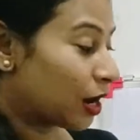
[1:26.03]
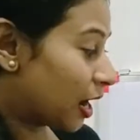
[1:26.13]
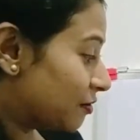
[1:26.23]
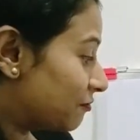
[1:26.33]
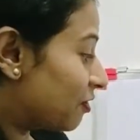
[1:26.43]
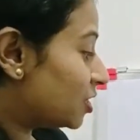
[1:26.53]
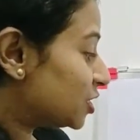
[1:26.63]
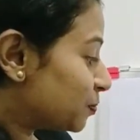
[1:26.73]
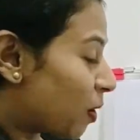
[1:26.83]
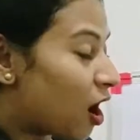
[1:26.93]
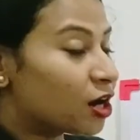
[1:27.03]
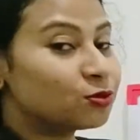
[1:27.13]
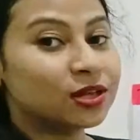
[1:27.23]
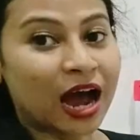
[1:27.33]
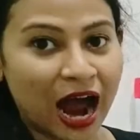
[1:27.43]
confers power
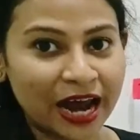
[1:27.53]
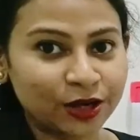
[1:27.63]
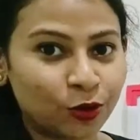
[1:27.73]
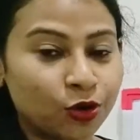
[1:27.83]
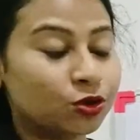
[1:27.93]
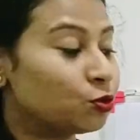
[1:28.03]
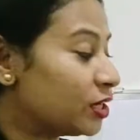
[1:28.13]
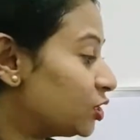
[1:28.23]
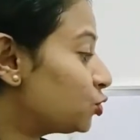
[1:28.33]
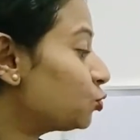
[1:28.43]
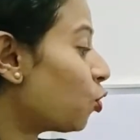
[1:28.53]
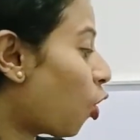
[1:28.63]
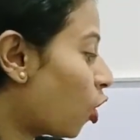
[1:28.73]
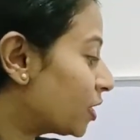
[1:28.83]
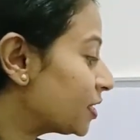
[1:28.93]
to the High Court to issue
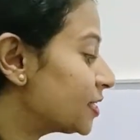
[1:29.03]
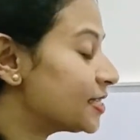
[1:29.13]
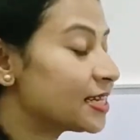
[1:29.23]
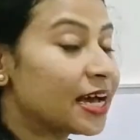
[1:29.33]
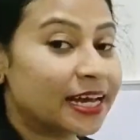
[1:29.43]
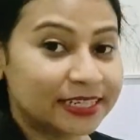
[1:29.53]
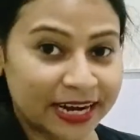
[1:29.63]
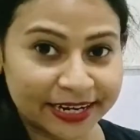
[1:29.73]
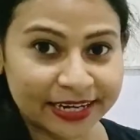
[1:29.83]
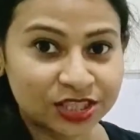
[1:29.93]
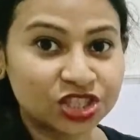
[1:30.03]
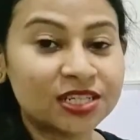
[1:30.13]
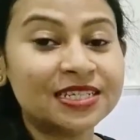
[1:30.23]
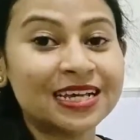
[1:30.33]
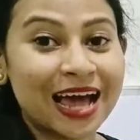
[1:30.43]
orders,
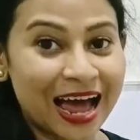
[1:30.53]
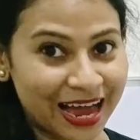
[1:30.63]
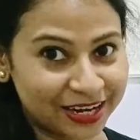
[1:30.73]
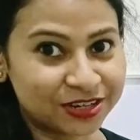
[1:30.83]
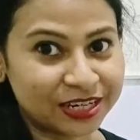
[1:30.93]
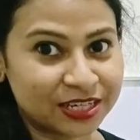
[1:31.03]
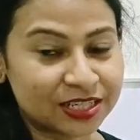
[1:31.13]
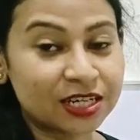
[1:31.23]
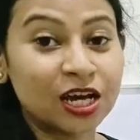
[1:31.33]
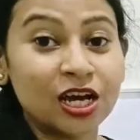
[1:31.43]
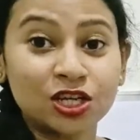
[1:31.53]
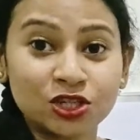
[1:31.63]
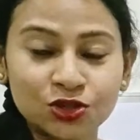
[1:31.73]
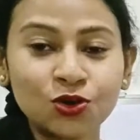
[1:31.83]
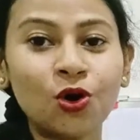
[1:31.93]
directions and writs.
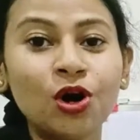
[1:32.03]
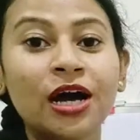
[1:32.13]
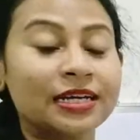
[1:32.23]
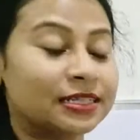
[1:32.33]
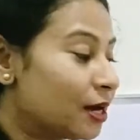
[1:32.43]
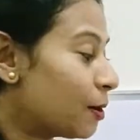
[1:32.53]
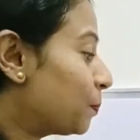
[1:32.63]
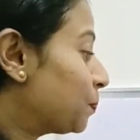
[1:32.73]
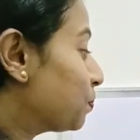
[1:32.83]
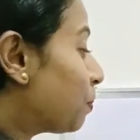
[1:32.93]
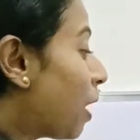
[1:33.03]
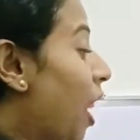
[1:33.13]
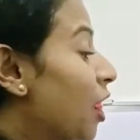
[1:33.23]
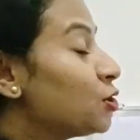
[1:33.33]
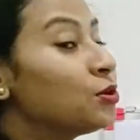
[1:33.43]
So, the
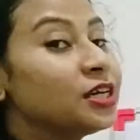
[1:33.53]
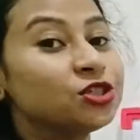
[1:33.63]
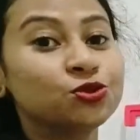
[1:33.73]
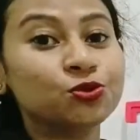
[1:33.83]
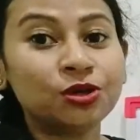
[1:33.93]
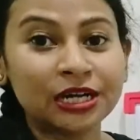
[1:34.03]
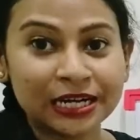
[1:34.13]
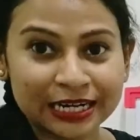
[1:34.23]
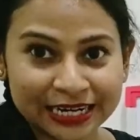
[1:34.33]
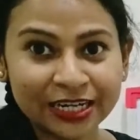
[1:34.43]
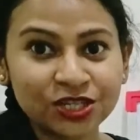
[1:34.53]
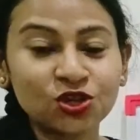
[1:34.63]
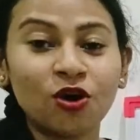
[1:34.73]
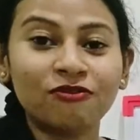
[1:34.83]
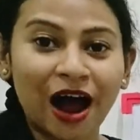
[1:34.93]
power to issue writs
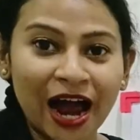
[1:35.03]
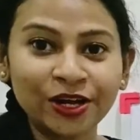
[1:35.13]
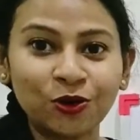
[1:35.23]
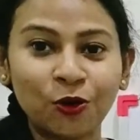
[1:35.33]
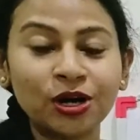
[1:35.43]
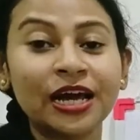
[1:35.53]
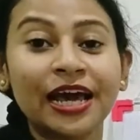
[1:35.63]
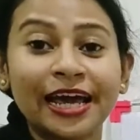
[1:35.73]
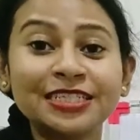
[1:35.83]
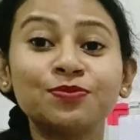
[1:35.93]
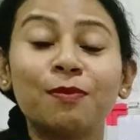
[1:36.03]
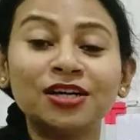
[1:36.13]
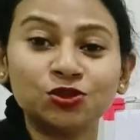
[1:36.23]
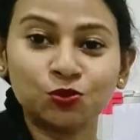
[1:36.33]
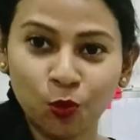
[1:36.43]
of High Court is
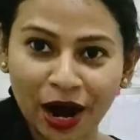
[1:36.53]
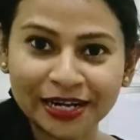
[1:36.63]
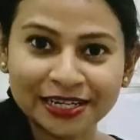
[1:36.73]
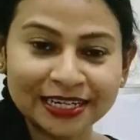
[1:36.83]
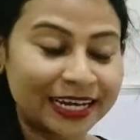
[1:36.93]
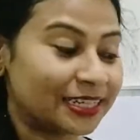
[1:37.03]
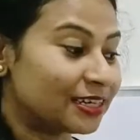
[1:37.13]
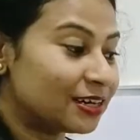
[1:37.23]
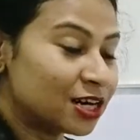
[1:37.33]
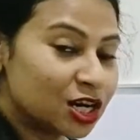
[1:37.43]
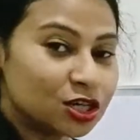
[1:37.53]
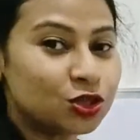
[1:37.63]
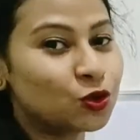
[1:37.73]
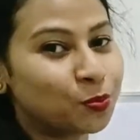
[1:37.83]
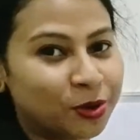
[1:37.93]
much wider than the
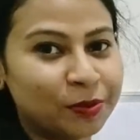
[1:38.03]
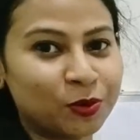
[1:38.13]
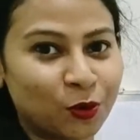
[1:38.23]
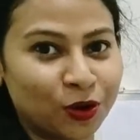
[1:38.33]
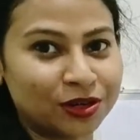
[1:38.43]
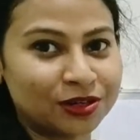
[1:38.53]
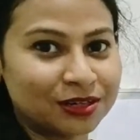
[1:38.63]
Supreme Court.